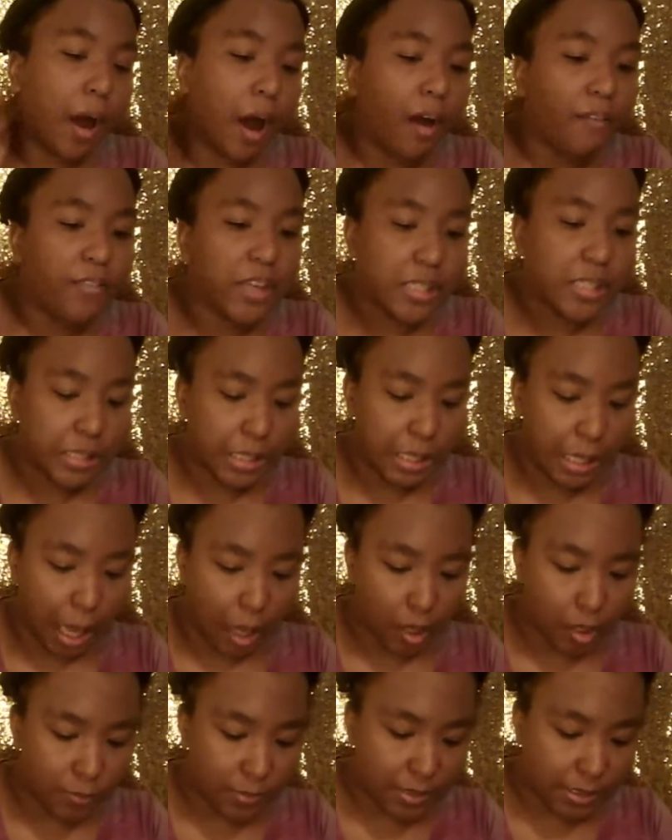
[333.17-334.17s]
obviously
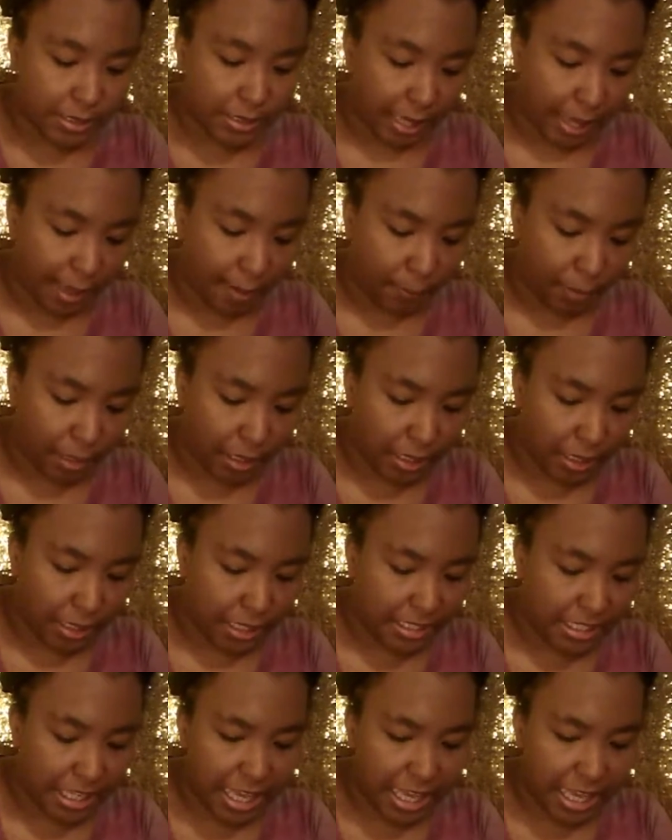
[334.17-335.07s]
got upset because